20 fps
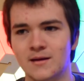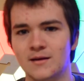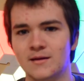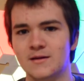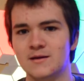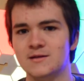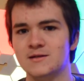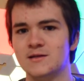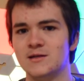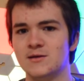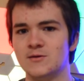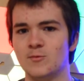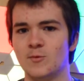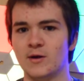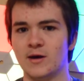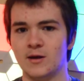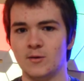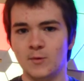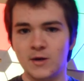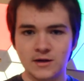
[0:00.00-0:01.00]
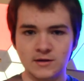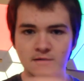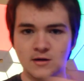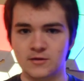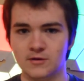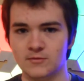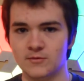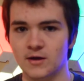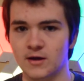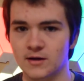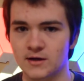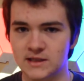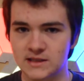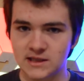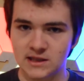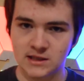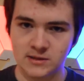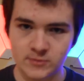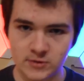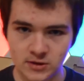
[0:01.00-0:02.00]
You see, when I went on the Rockies
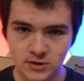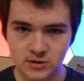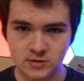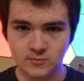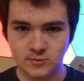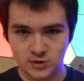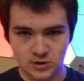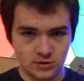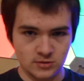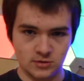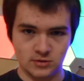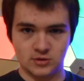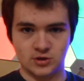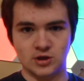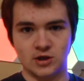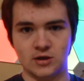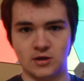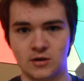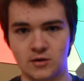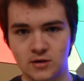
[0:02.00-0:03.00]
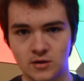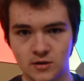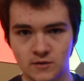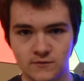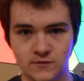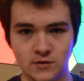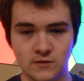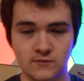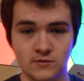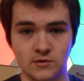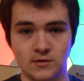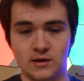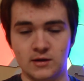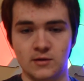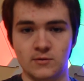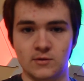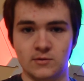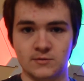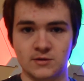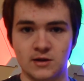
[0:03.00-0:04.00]
expedition, which you can check out here if you have no
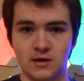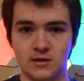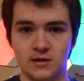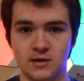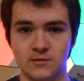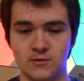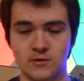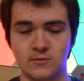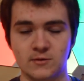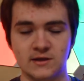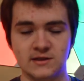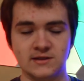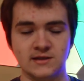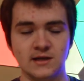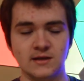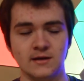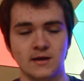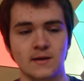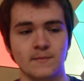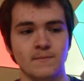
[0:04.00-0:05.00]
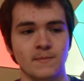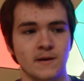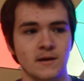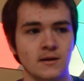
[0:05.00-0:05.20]
idea what I'm talking about when I say that,